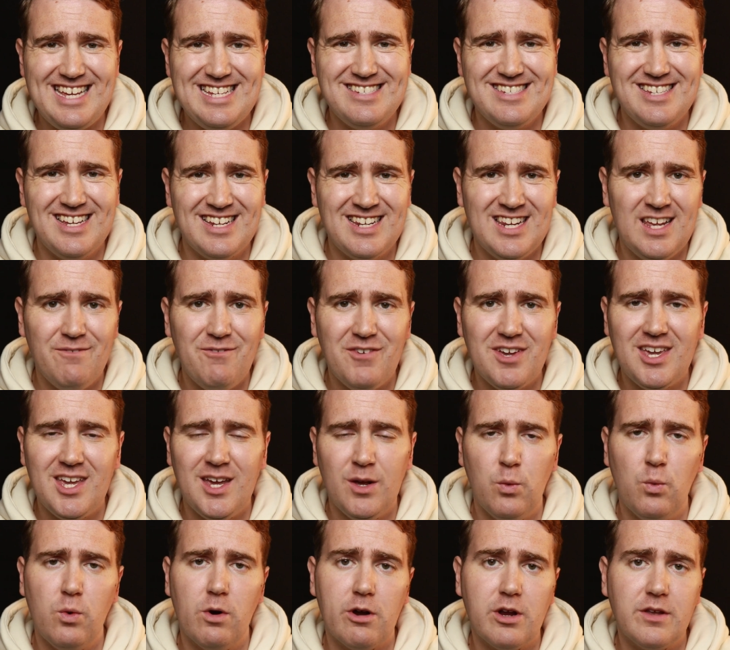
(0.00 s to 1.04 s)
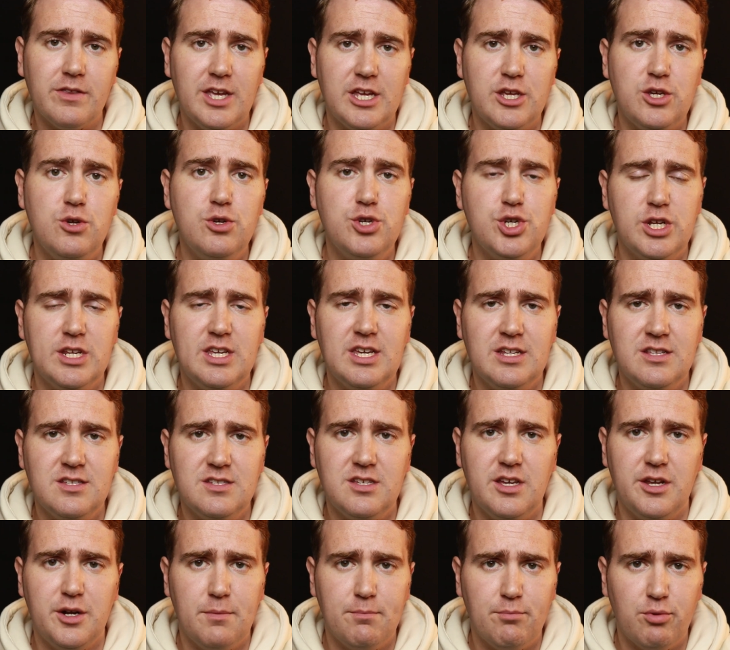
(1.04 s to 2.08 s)
a significant work that you should
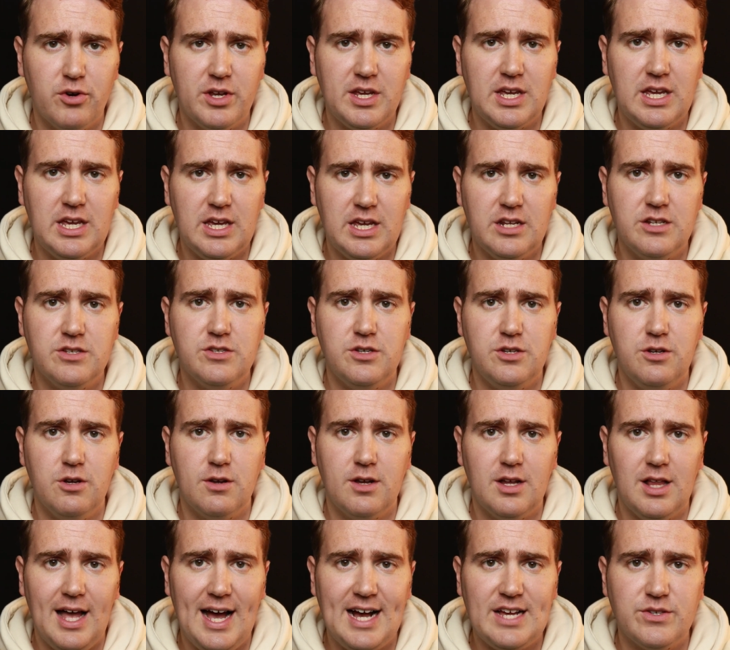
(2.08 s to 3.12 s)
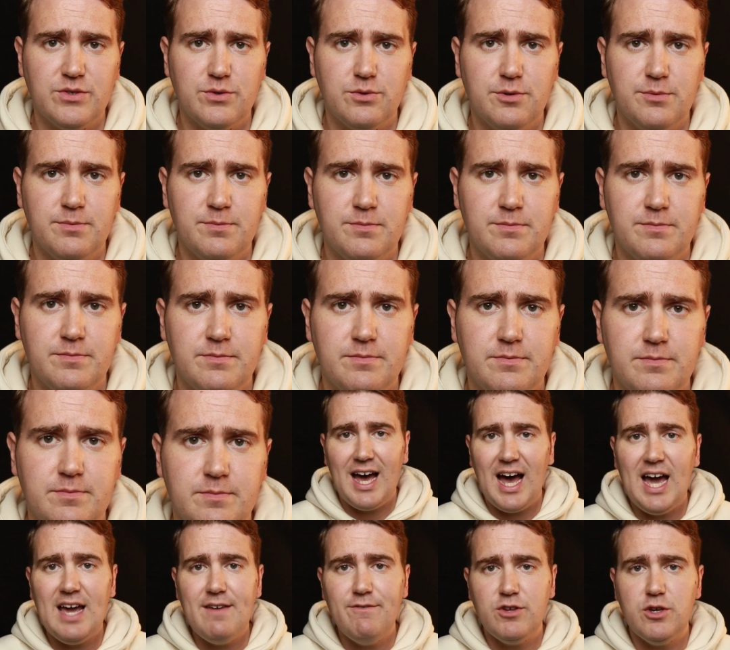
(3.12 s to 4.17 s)
consider bringing into your classroom.
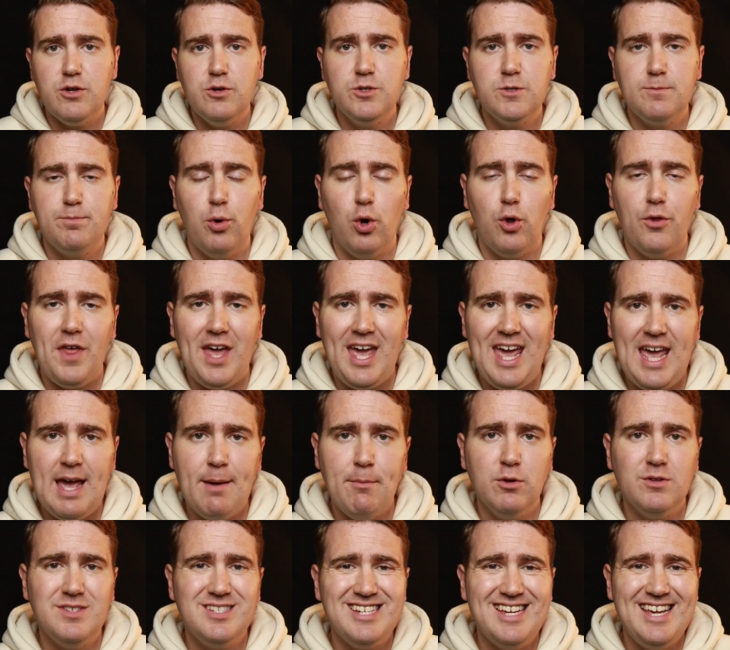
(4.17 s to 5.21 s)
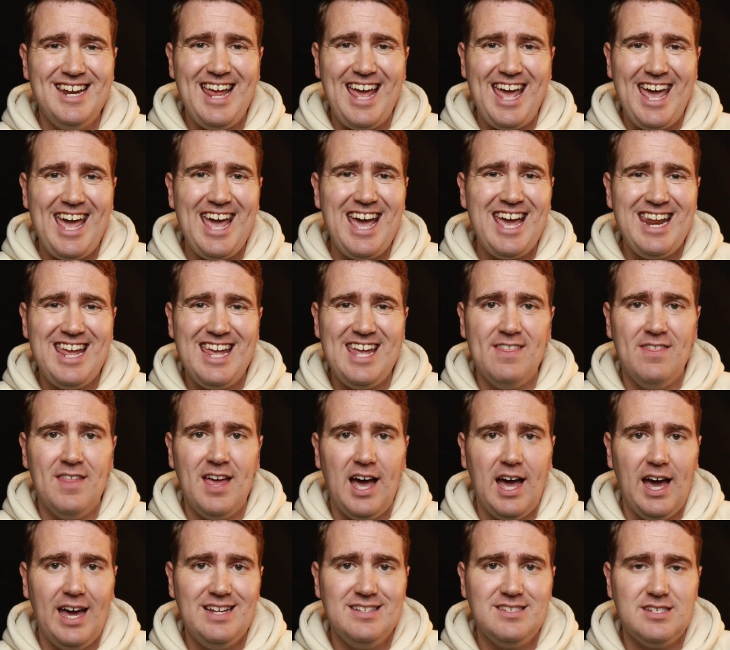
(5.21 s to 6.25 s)
I've used both Hamilton and In
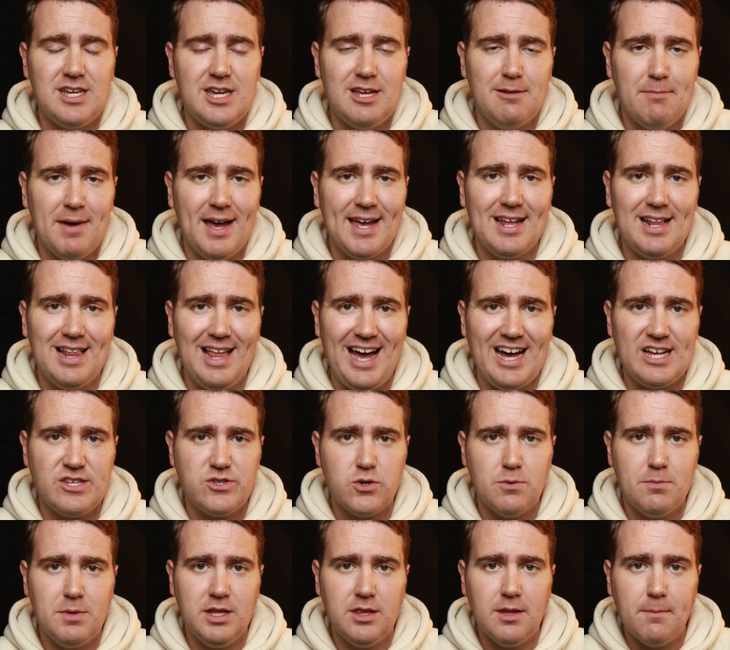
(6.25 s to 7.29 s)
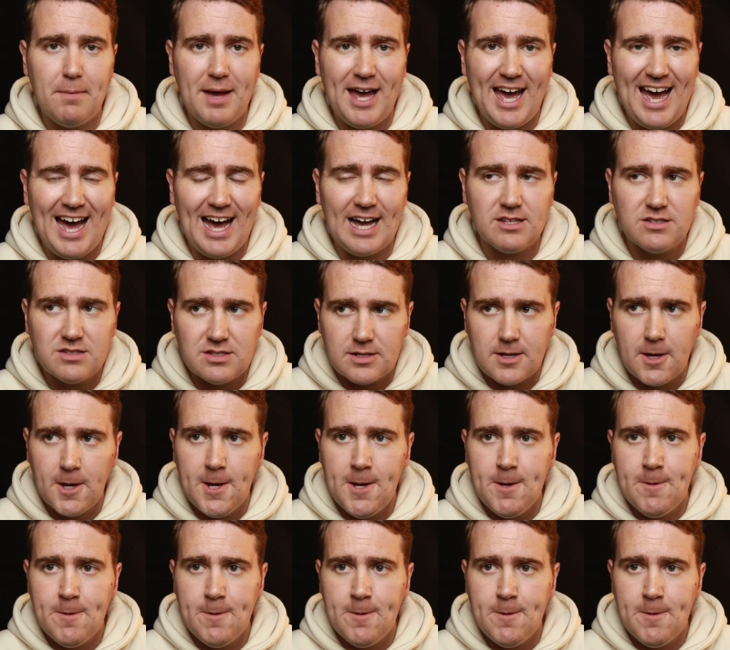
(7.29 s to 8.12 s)
the Heights in my classroom in the past.